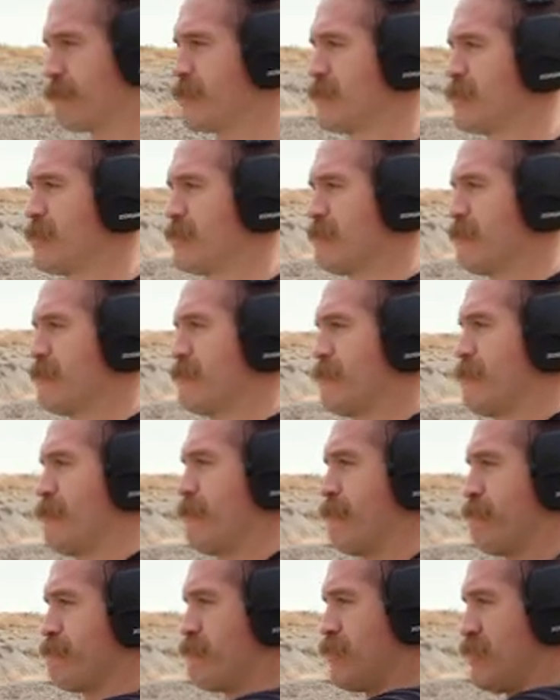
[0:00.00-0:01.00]

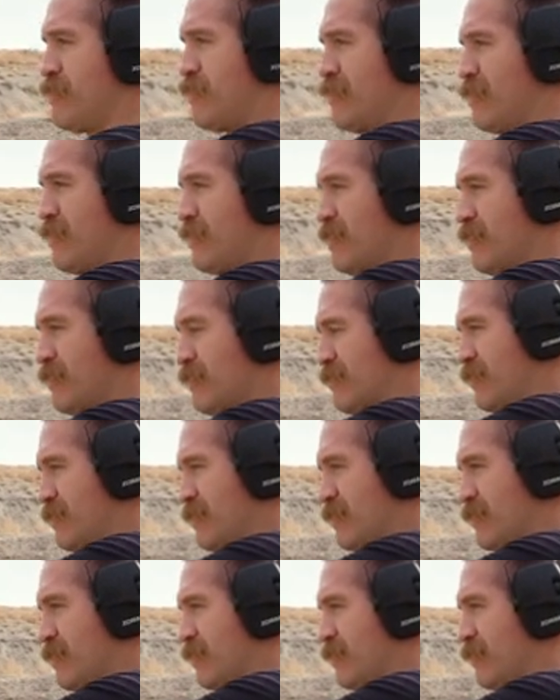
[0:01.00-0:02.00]

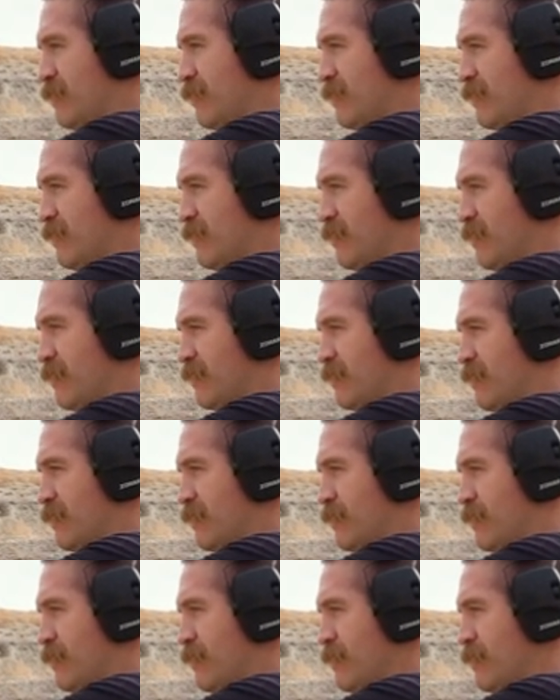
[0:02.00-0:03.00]
(silence)